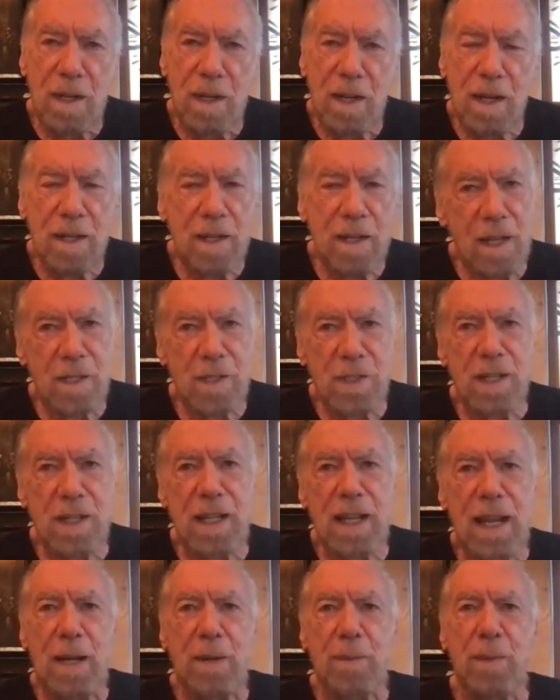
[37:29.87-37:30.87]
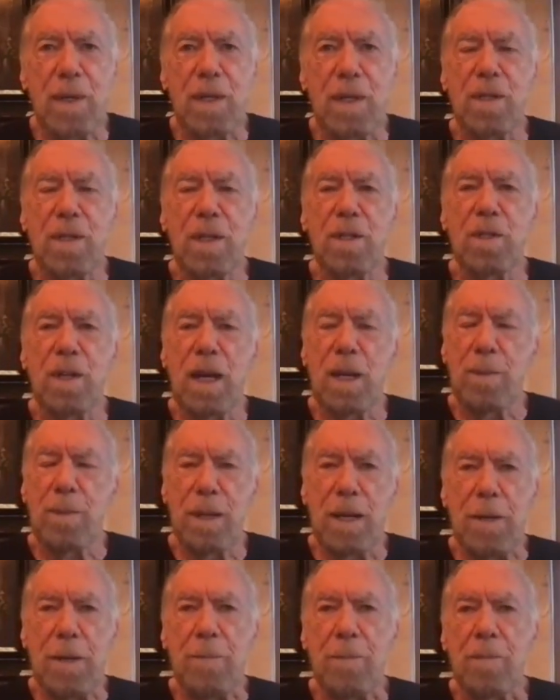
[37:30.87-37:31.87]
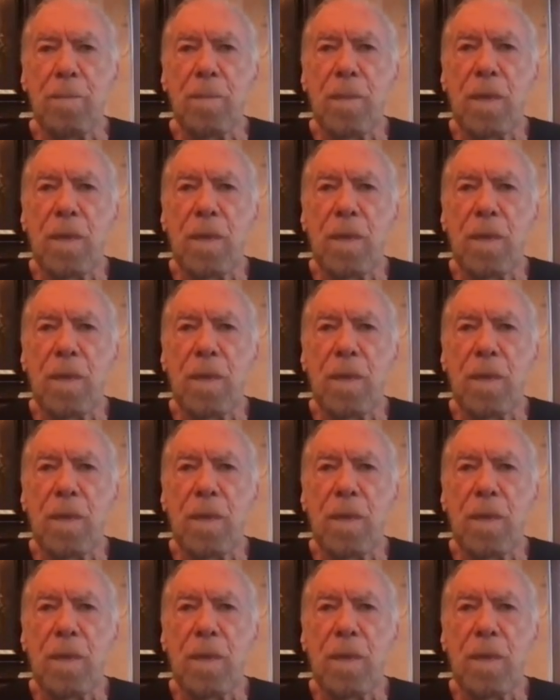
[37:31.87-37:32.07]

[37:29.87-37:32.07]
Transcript: Augusta came to me and said, JP,